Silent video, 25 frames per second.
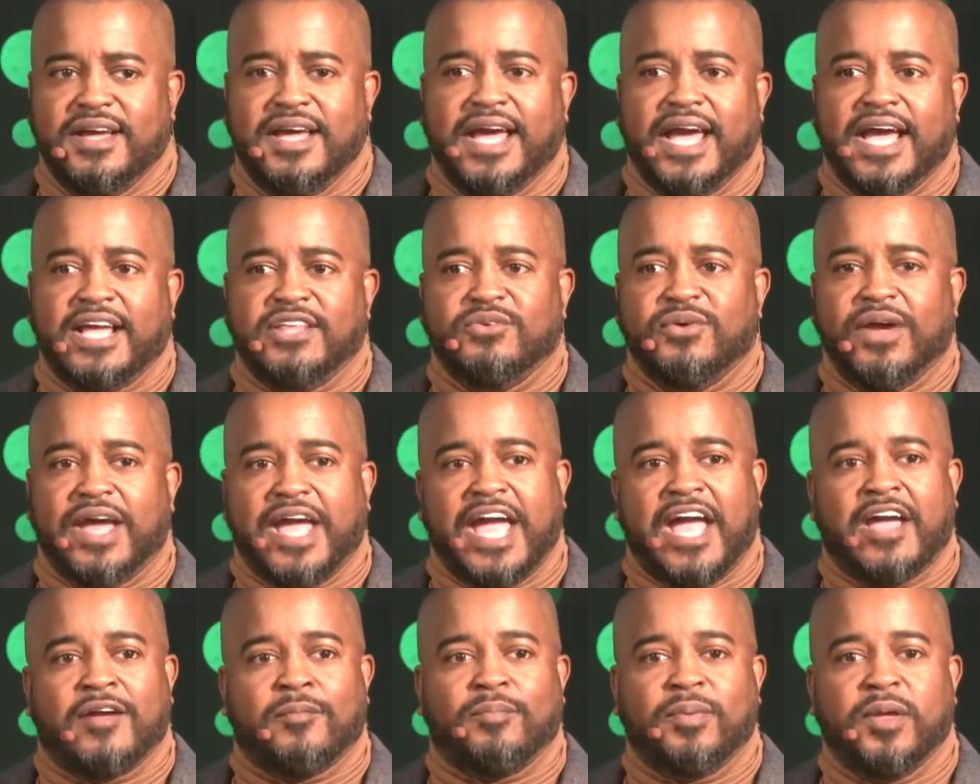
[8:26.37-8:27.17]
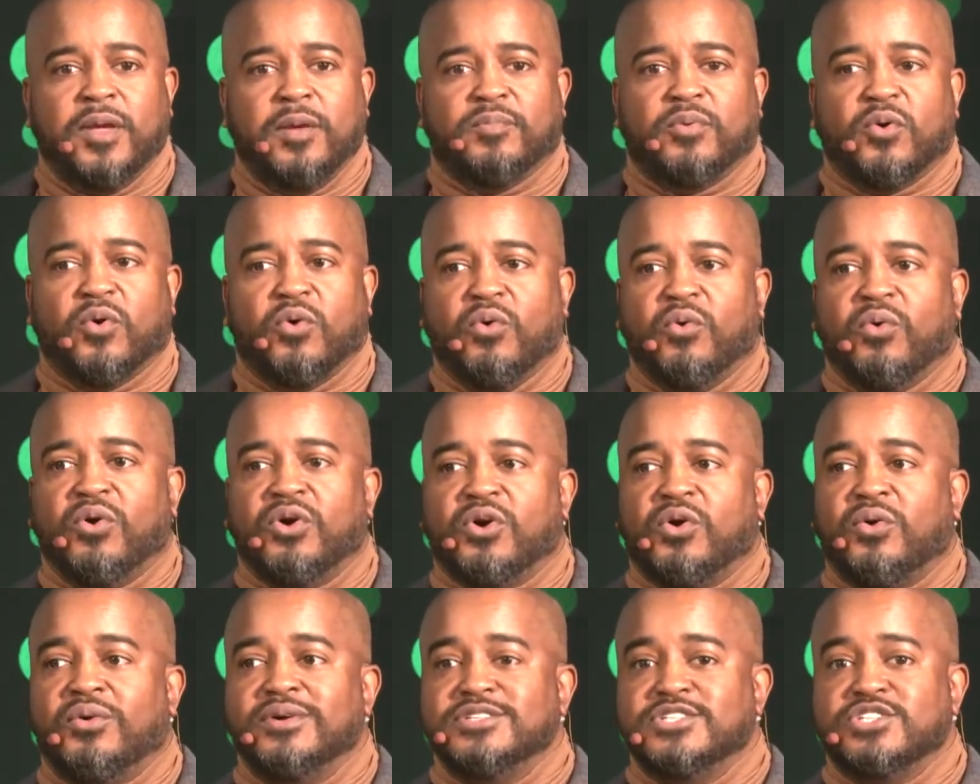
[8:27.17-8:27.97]
And you have people who are
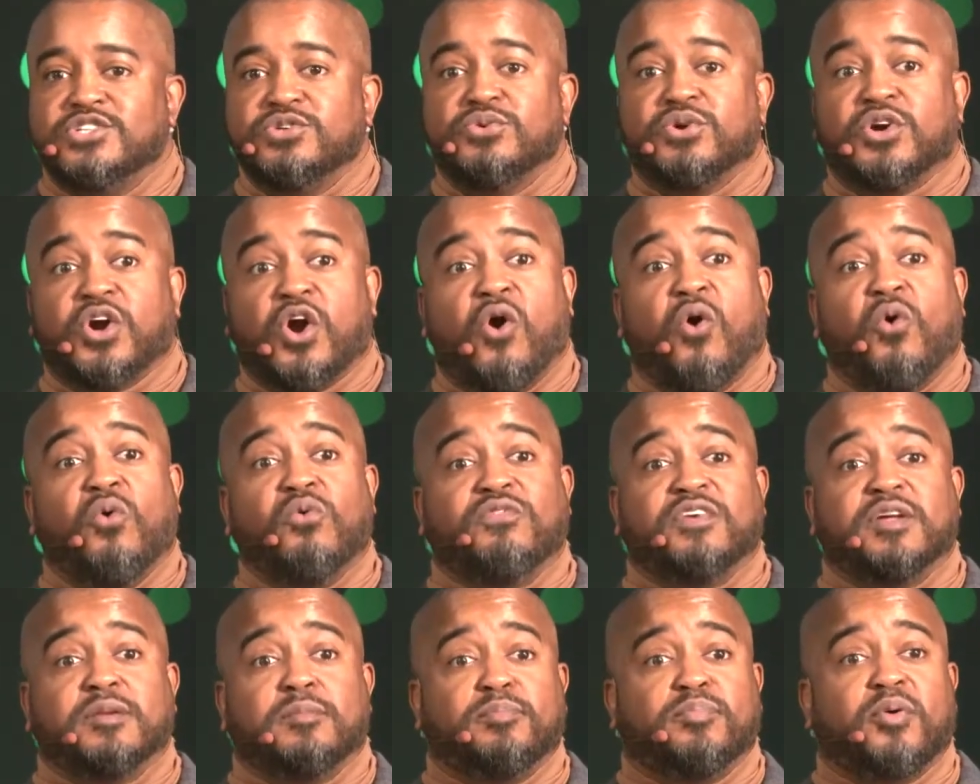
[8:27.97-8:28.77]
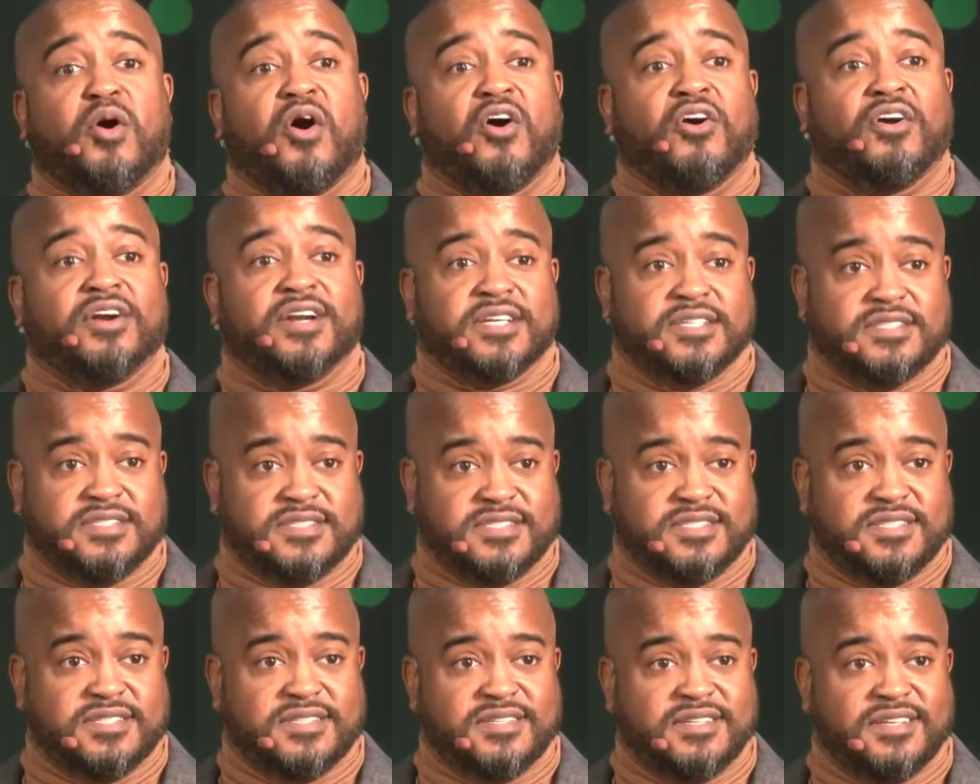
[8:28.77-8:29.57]
going to COVID
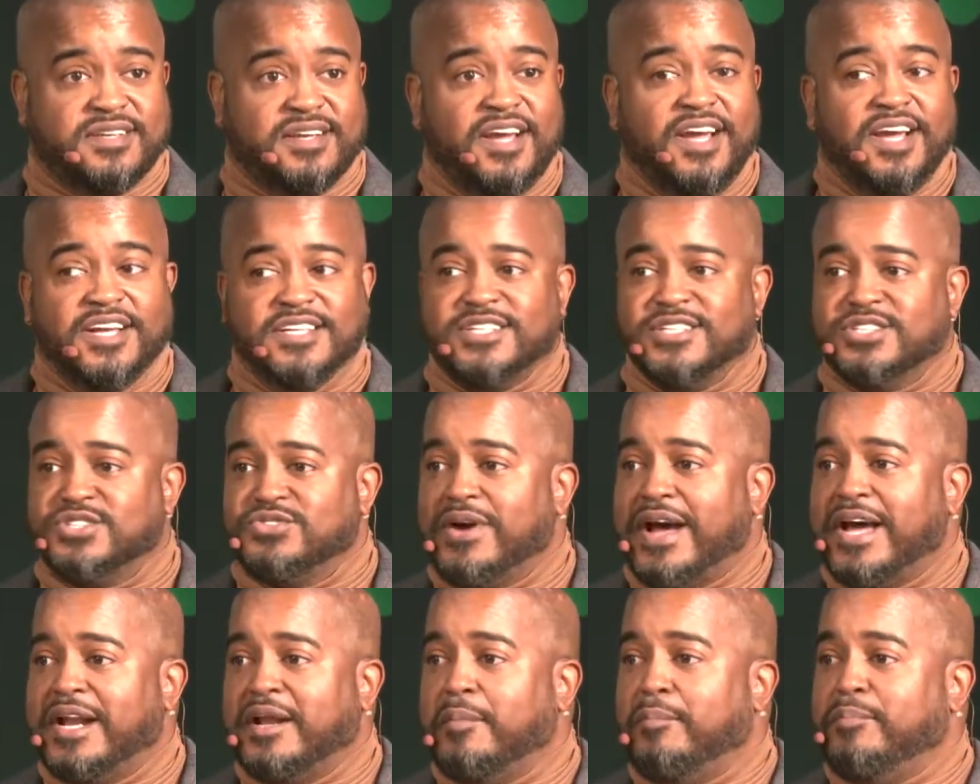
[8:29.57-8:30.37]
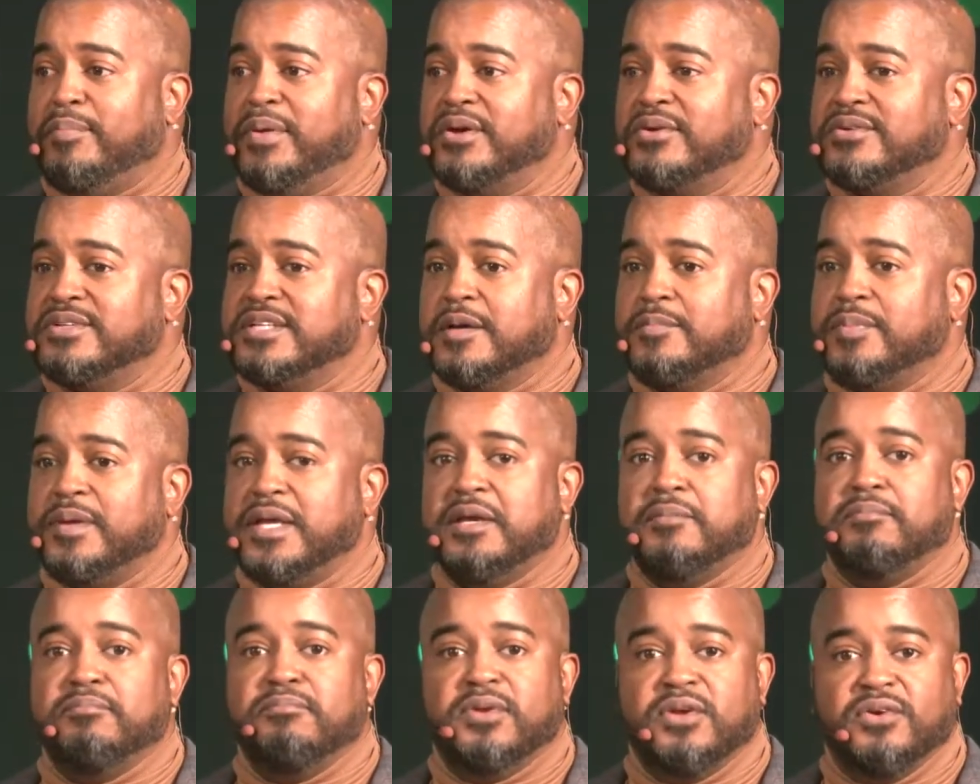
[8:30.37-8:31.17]
parties to try to build up
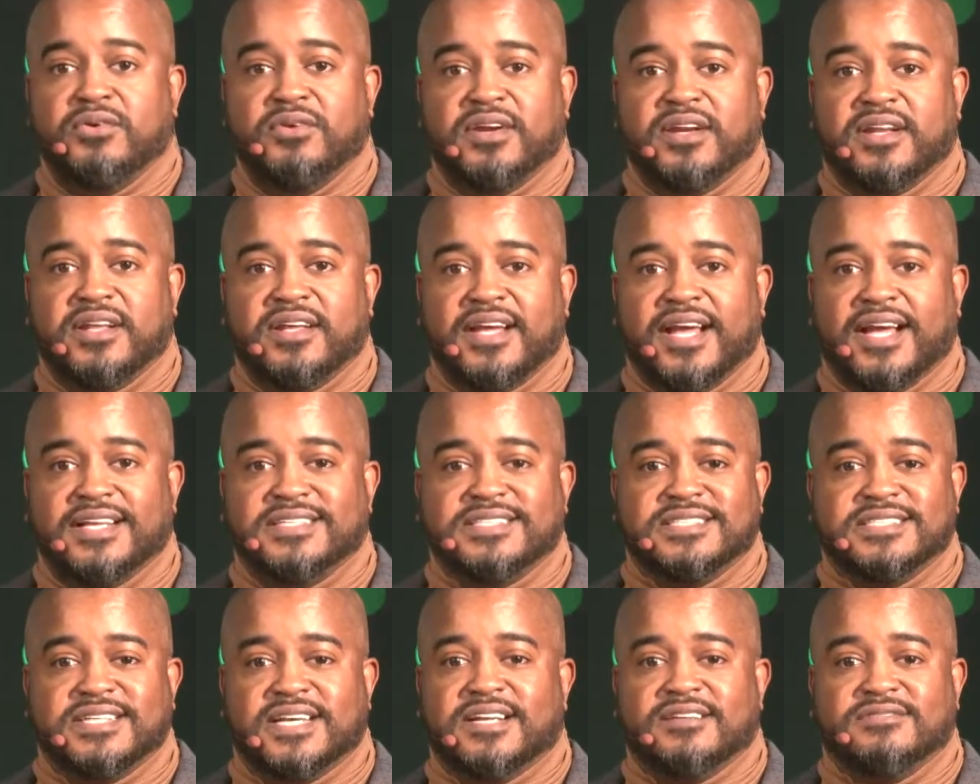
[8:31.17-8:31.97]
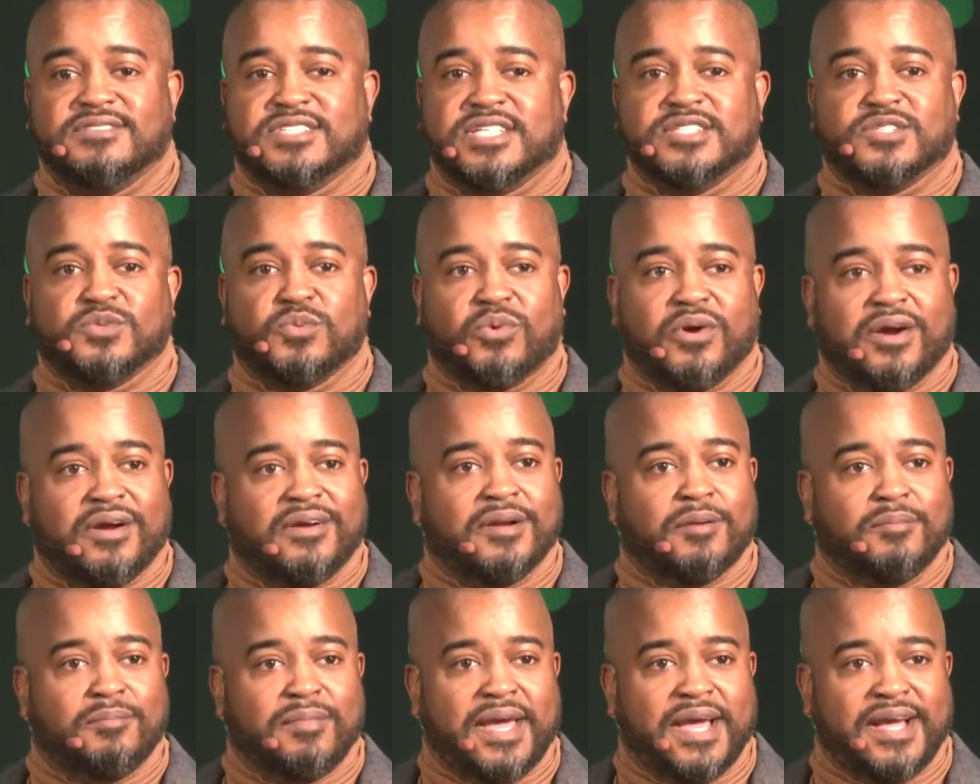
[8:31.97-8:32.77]
immunity instead of just wearing
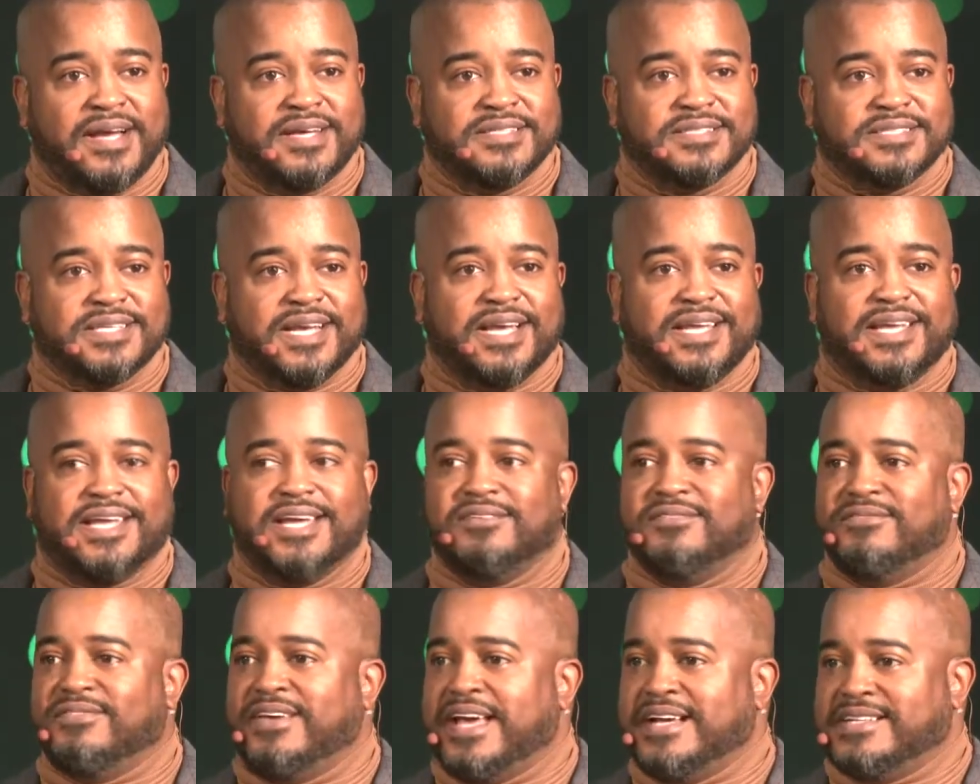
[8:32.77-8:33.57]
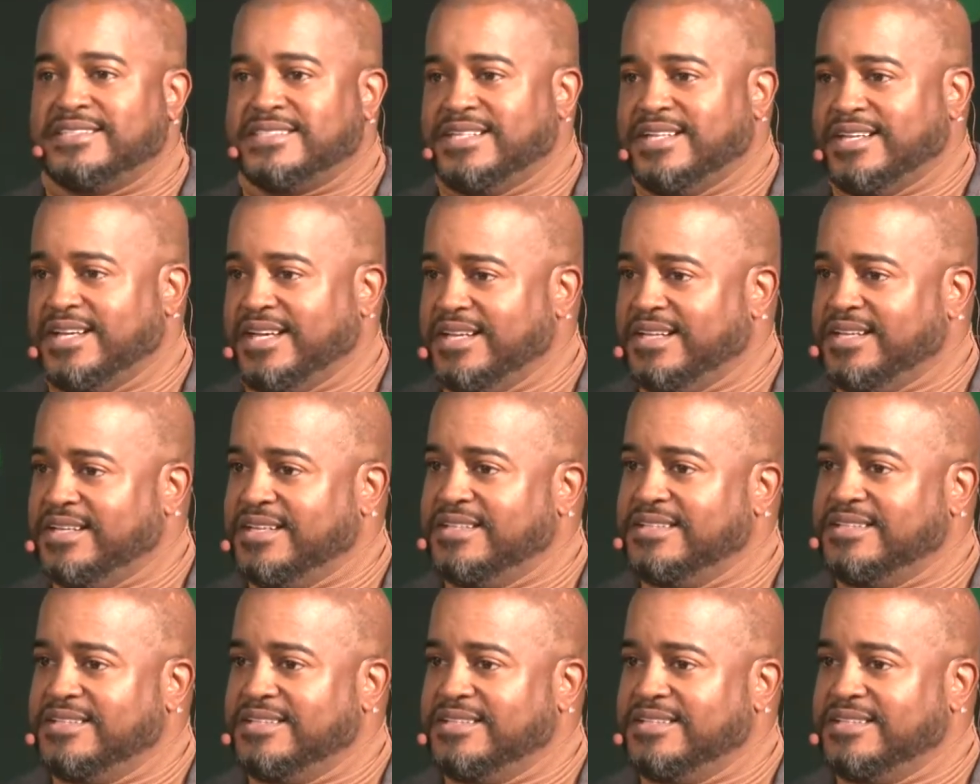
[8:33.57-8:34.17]
a mask and getting vaccinated.